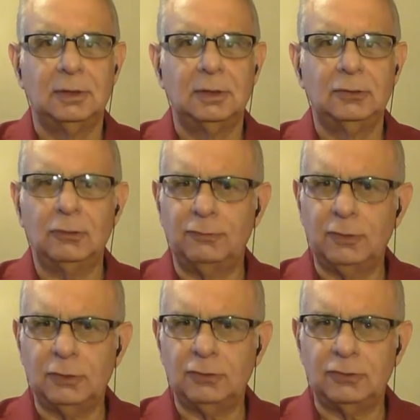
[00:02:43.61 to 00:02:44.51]
So
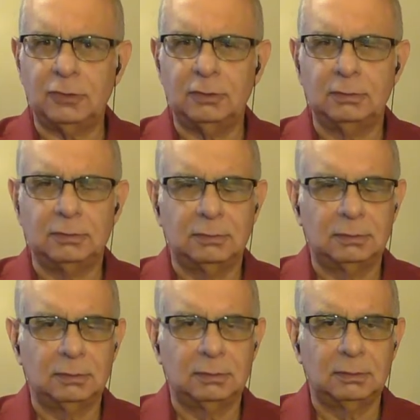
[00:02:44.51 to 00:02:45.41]
first,
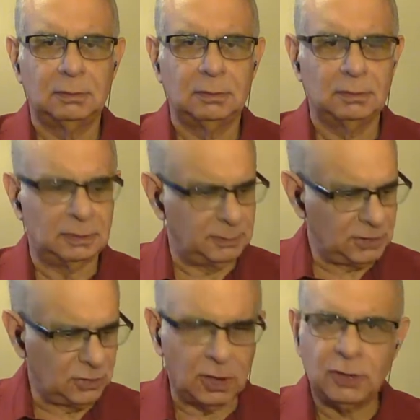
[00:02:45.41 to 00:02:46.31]
let me
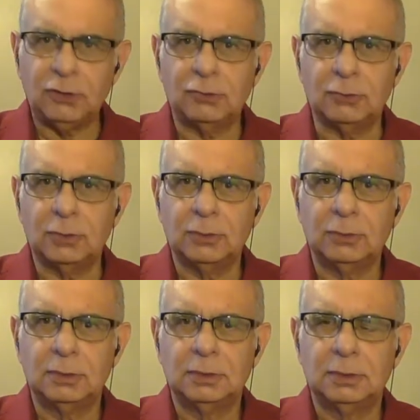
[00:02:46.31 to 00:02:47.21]
talk you through
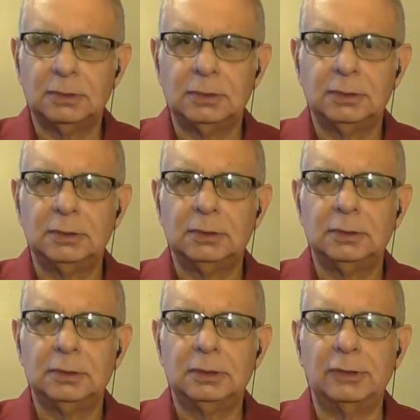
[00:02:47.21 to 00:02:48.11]

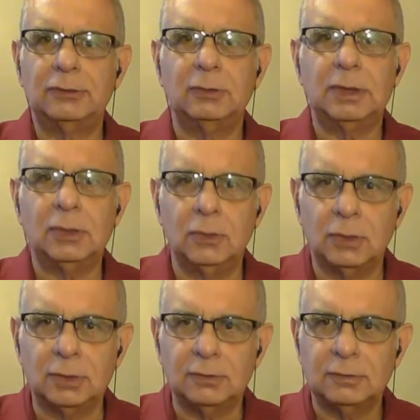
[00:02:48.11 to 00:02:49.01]
the three
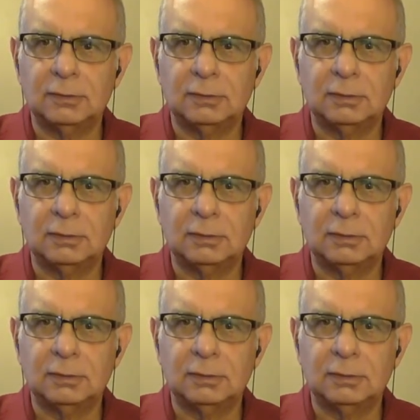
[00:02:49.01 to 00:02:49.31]
chords,